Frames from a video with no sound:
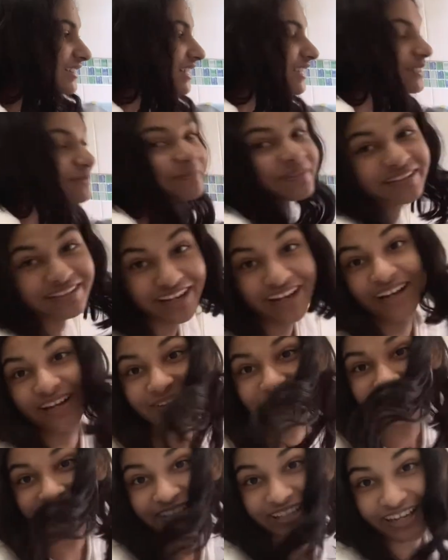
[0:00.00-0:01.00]
doesn't mean I
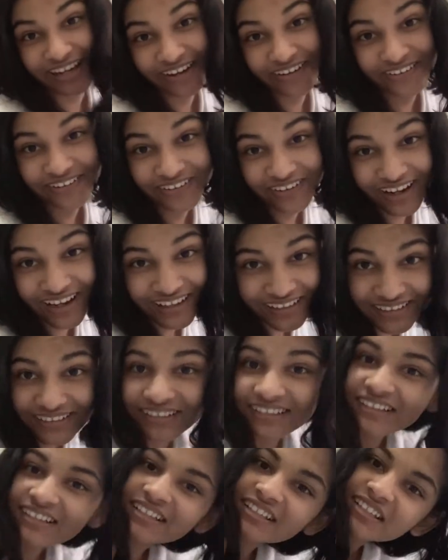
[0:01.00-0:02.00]
have to care, okay?
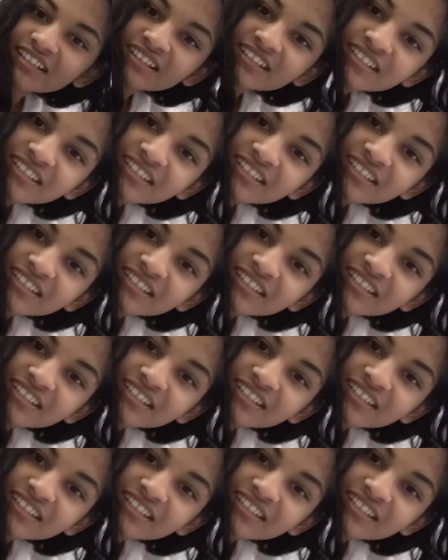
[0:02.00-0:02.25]
Uh-huh.